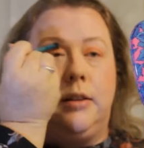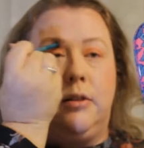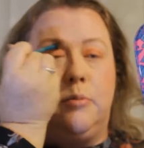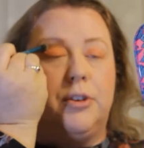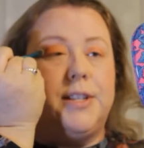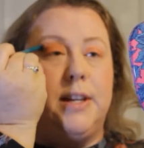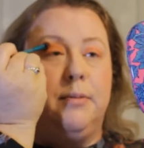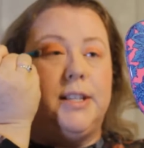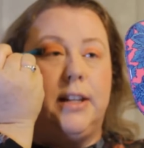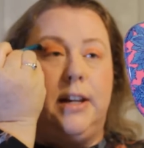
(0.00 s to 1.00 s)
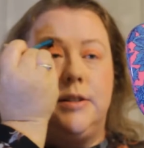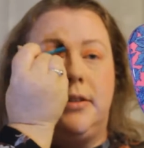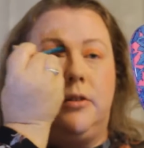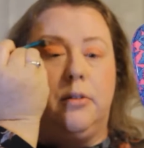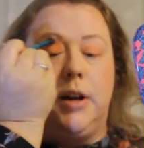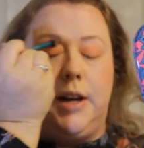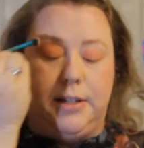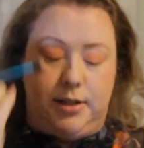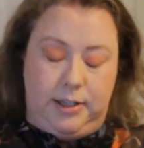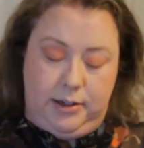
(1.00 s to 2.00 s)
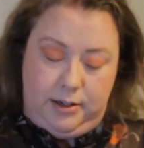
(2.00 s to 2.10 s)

little more seamlessly into the crease.